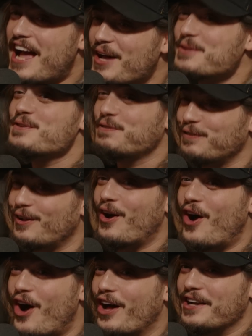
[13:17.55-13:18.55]
You sounds know what
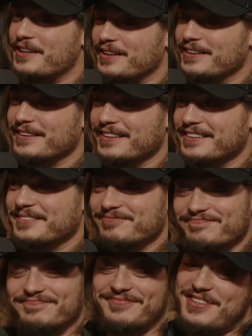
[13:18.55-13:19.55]
you're talking flawed. about. Does it
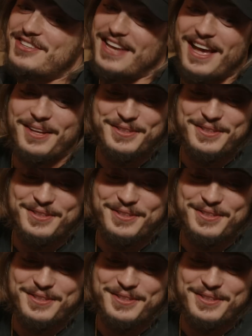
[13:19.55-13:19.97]
flawed. sound flawed?